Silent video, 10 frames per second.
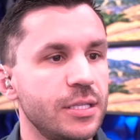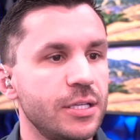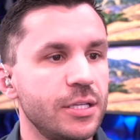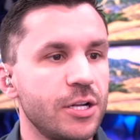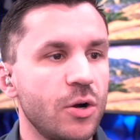
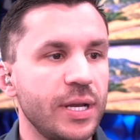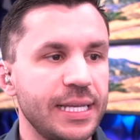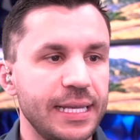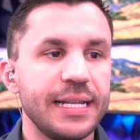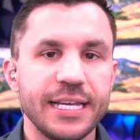you know,
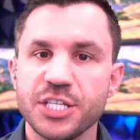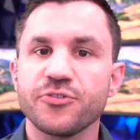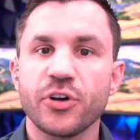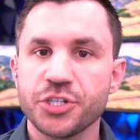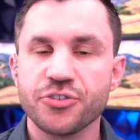it, it is
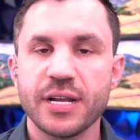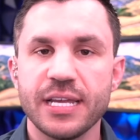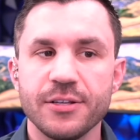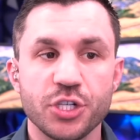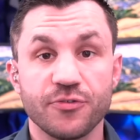
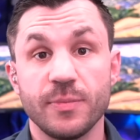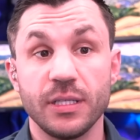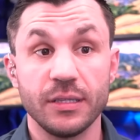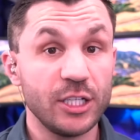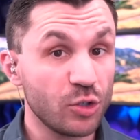frustrating just from a
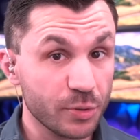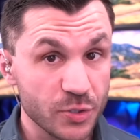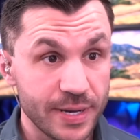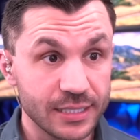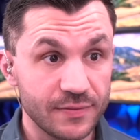legal
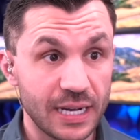perspective.